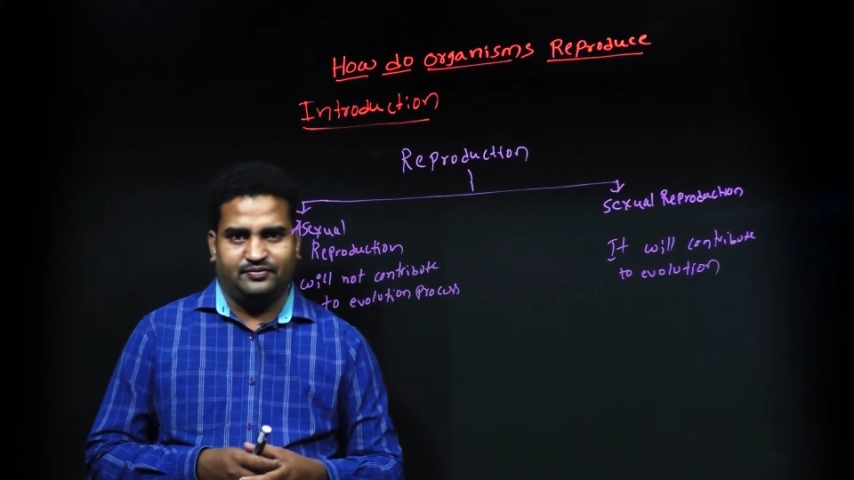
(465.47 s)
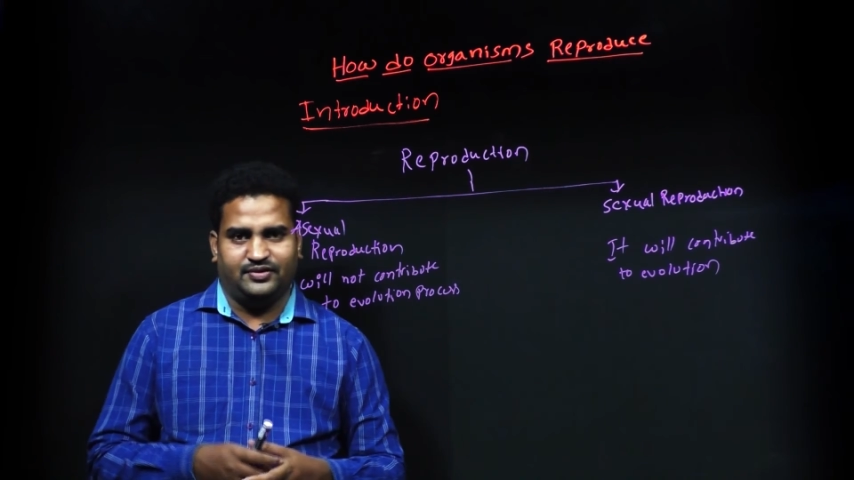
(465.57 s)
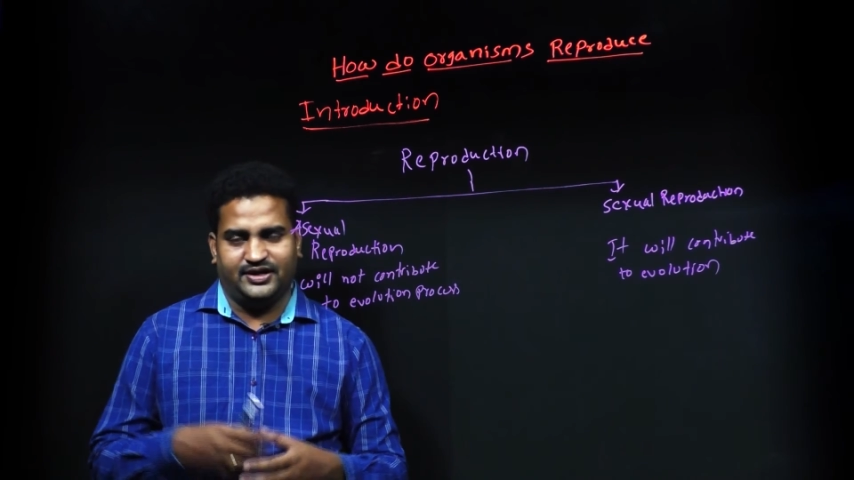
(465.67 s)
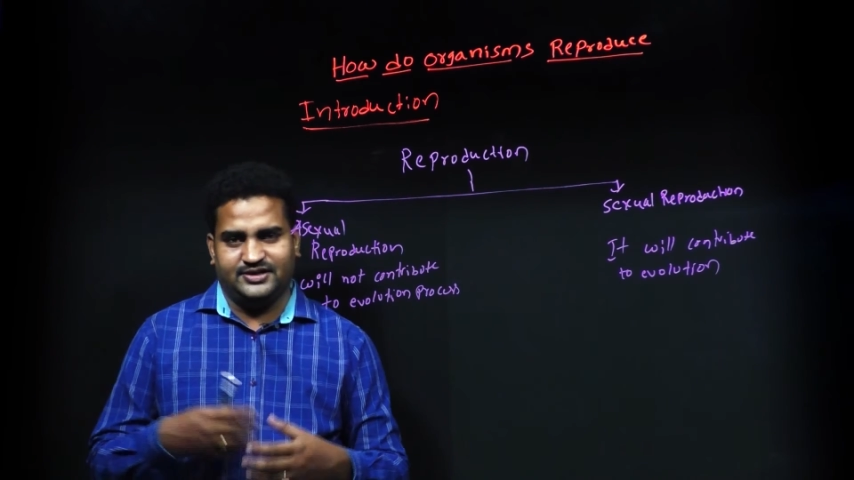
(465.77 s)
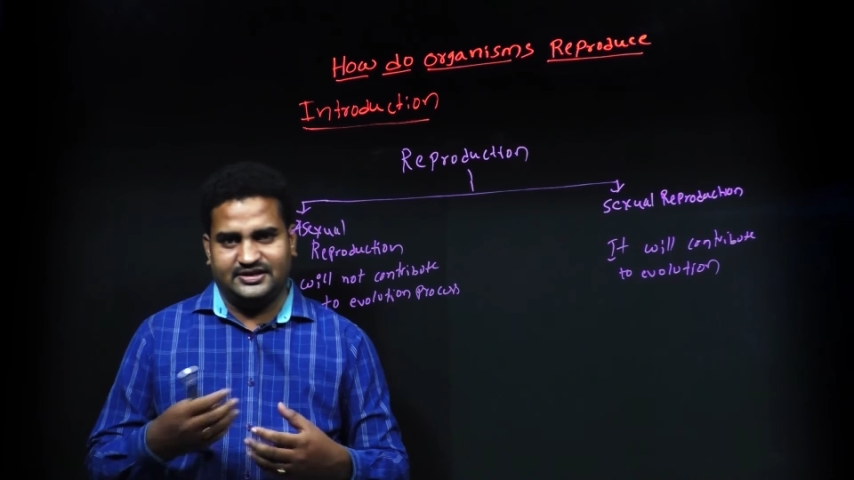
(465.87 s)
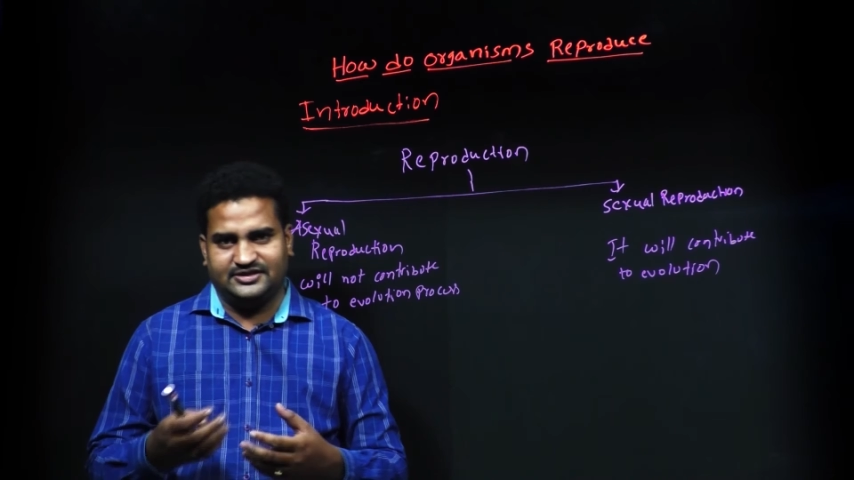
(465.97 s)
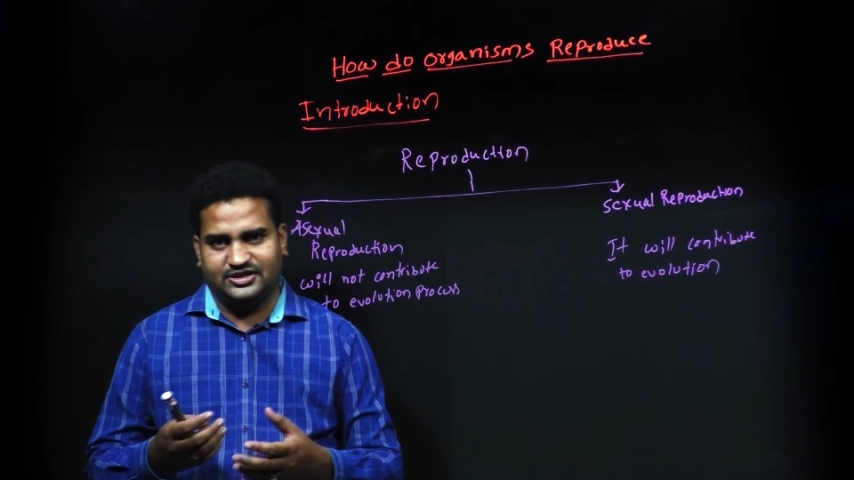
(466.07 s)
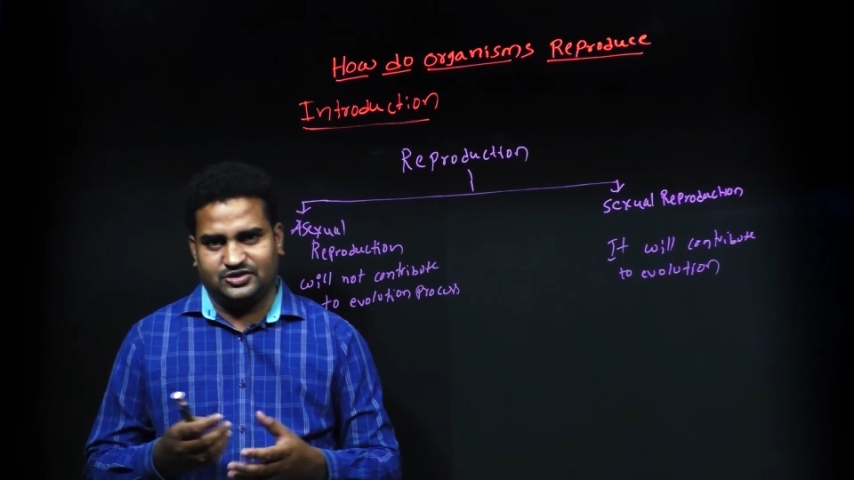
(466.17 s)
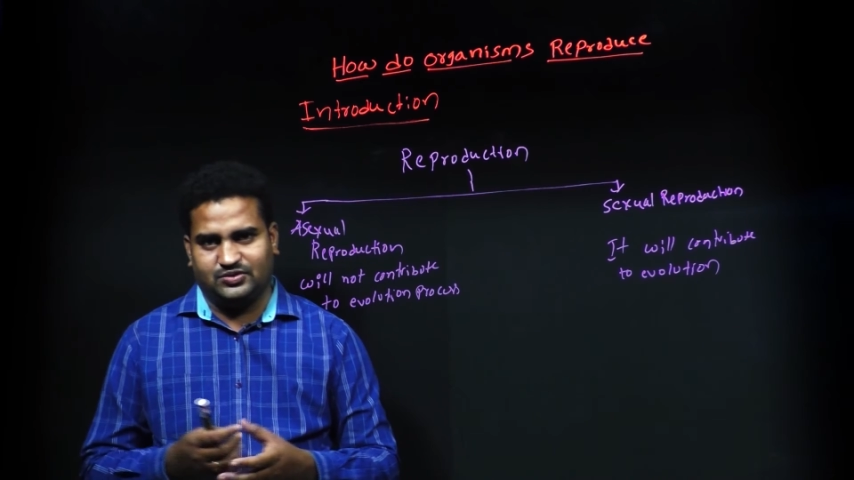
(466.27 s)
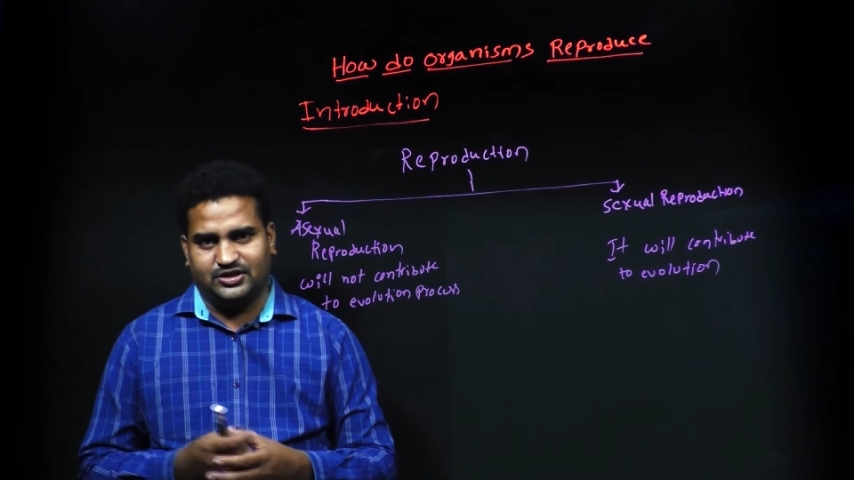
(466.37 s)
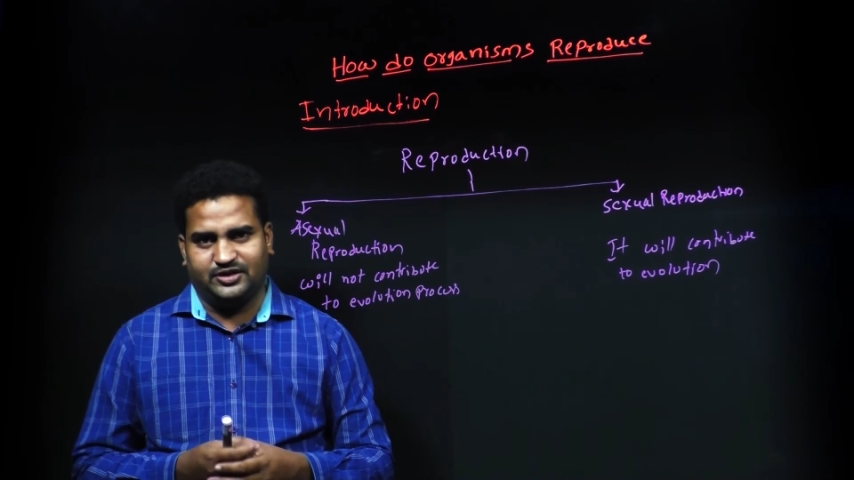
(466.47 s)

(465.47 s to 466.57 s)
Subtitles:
One is asexual